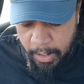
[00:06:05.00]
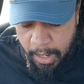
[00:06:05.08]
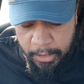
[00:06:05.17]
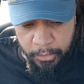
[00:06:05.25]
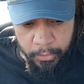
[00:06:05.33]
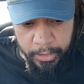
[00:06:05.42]

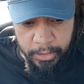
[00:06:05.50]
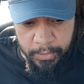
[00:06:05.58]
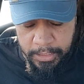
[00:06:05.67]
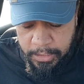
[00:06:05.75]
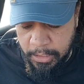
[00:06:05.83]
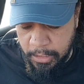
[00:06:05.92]
I thought he
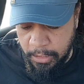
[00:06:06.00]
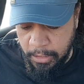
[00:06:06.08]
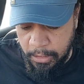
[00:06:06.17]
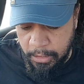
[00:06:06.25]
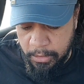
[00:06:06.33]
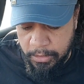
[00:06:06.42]
was
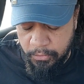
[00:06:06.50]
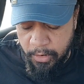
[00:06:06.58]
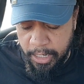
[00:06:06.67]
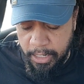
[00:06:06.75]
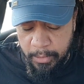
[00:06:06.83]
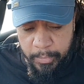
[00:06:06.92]
he was
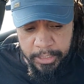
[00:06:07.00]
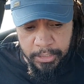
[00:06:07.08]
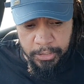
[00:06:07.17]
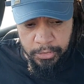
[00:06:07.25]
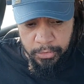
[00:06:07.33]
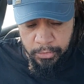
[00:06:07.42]
running a bit
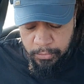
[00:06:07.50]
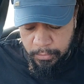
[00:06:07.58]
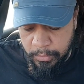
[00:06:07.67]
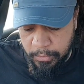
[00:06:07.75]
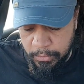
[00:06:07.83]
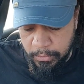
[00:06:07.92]
too
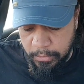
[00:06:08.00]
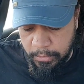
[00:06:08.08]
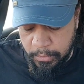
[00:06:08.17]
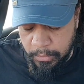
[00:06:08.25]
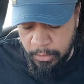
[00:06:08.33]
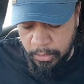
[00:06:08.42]

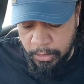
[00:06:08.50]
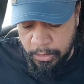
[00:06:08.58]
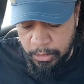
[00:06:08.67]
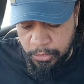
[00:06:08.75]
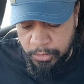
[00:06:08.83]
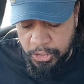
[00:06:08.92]

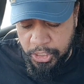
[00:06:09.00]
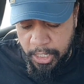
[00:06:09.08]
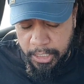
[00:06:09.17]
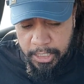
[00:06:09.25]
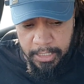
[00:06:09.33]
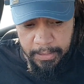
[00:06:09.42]
too
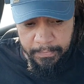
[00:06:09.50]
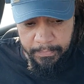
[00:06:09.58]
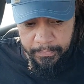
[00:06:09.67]
chunky.